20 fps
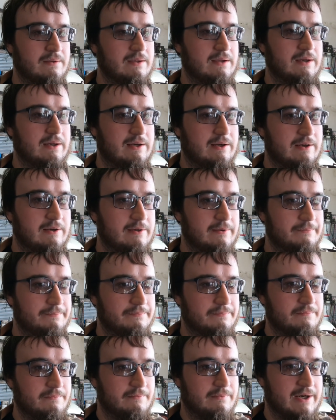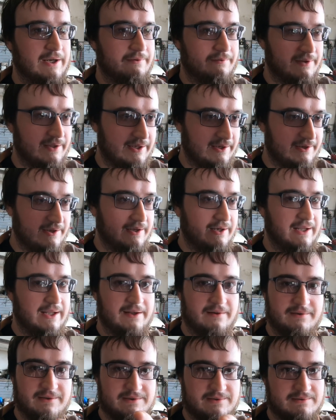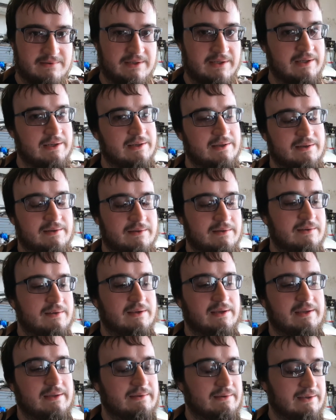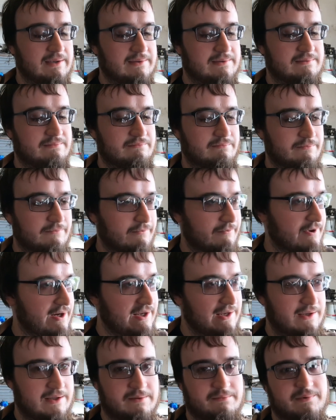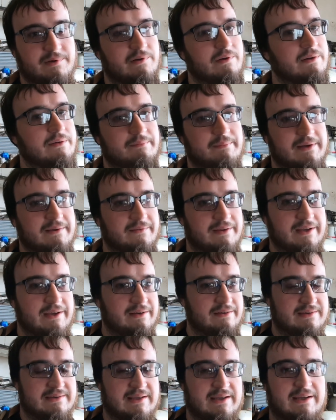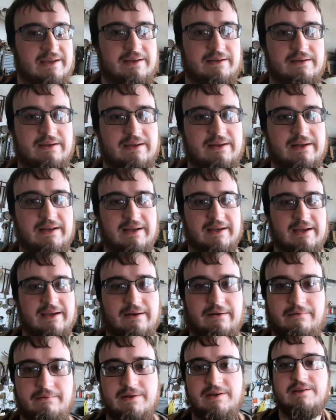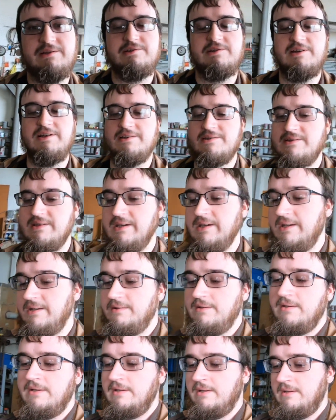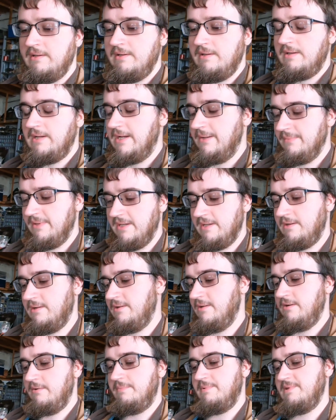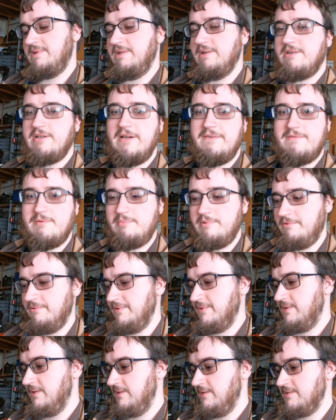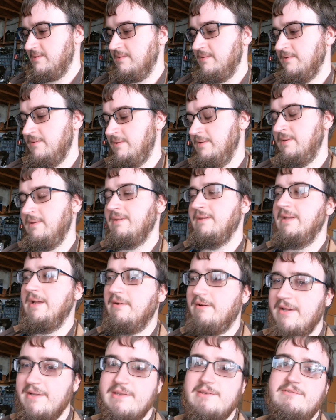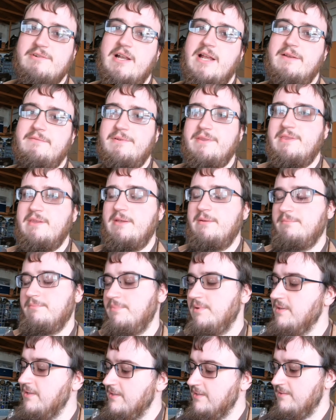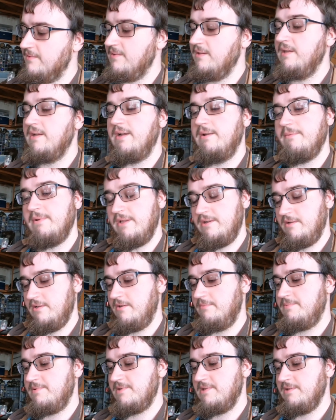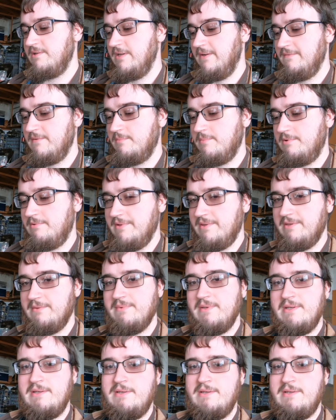right where that cutout is, it's right in the middle of my line of sight, and I got to readjust, and I'm not 100% comfortable with these. Now I can drive with them, but like I said, I'm not 100% comfortable with them.